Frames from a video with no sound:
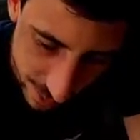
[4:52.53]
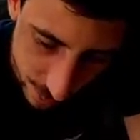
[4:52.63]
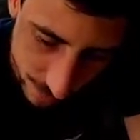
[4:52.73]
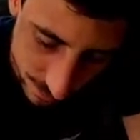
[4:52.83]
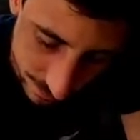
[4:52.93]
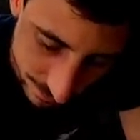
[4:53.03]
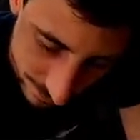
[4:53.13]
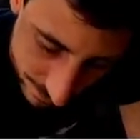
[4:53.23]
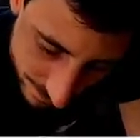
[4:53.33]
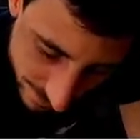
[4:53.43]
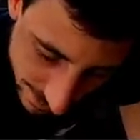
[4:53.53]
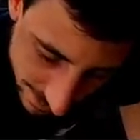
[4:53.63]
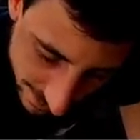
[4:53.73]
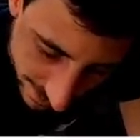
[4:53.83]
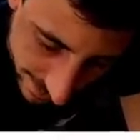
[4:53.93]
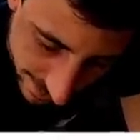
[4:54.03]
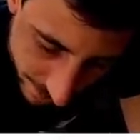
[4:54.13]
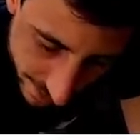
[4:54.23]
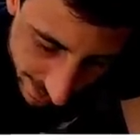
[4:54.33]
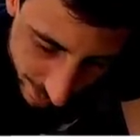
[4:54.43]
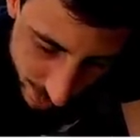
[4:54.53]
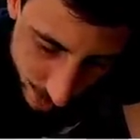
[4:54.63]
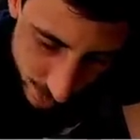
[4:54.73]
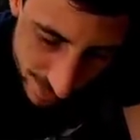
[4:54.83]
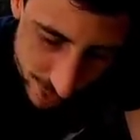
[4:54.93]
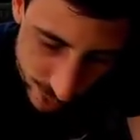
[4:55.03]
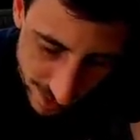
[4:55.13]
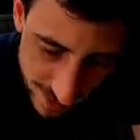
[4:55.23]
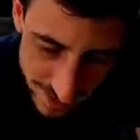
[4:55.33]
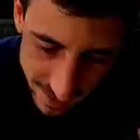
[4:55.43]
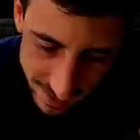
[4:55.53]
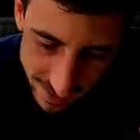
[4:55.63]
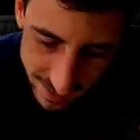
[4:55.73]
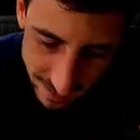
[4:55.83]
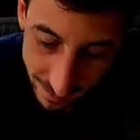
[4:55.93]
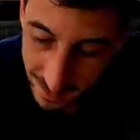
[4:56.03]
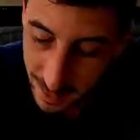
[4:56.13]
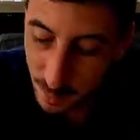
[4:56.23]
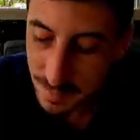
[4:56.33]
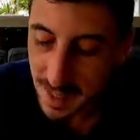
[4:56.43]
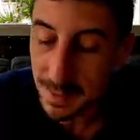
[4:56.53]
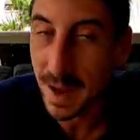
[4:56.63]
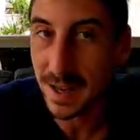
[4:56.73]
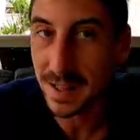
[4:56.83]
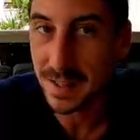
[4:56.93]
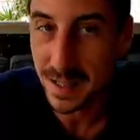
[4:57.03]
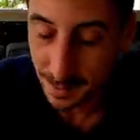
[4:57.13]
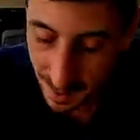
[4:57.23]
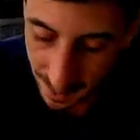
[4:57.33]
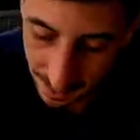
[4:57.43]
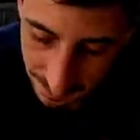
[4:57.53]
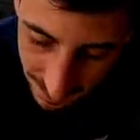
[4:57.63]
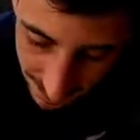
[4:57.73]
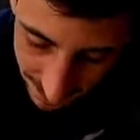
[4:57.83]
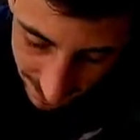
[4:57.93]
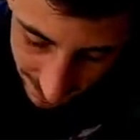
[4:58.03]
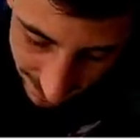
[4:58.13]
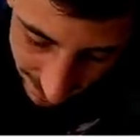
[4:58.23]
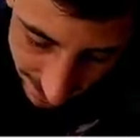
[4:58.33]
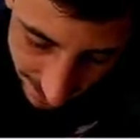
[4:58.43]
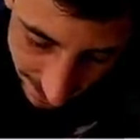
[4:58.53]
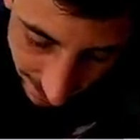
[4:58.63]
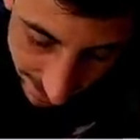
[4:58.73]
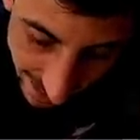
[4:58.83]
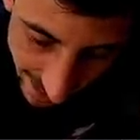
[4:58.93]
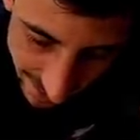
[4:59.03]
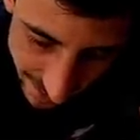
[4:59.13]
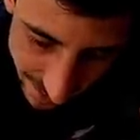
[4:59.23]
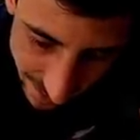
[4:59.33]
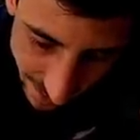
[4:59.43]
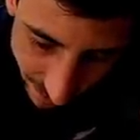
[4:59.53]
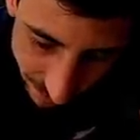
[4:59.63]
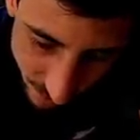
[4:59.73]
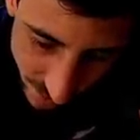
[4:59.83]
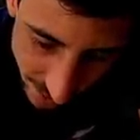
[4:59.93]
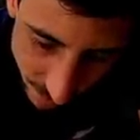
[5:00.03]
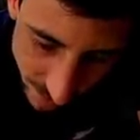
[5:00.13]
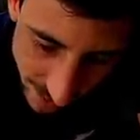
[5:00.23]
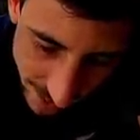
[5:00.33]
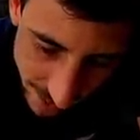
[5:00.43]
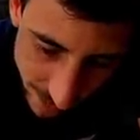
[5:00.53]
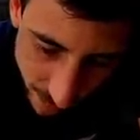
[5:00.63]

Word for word: Nope. Alright, I think we got a two smasher, guys. Unless we money bag this at the bottom. unless, and a 43,